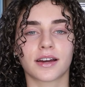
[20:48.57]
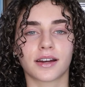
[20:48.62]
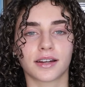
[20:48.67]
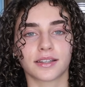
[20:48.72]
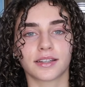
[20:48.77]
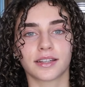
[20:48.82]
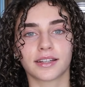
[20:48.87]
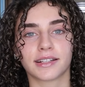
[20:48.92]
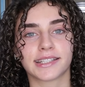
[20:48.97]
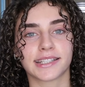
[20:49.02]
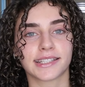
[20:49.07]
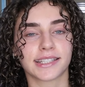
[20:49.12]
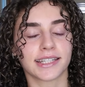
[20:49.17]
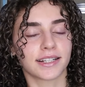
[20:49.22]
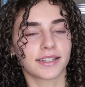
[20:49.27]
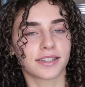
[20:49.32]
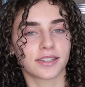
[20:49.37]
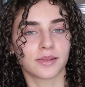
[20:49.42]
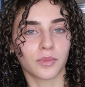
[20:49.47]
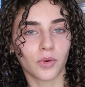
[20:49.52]
I like to
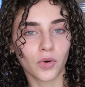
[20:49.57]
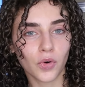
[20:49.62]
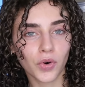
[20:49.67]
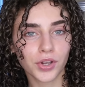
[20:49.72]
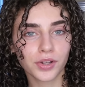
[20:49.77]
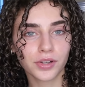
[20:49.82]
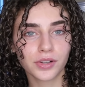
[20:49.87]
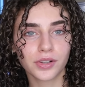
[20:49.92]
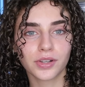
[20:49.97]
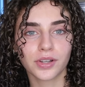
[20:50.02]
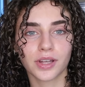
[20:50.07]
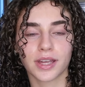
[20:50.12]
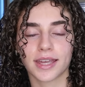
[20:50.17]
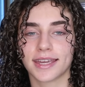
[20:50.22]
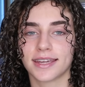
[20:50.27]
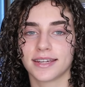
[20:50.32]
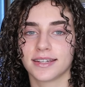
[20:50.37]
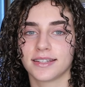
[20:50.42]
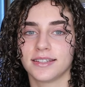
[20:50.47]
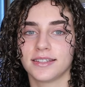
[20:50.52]
take some oil
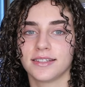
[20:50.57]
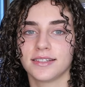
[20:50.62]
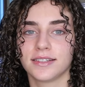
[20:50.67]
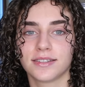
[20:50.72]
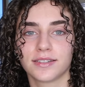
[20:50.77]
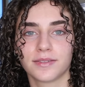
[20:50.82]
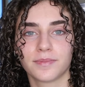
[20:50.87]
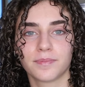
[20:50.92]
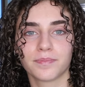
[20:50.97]
and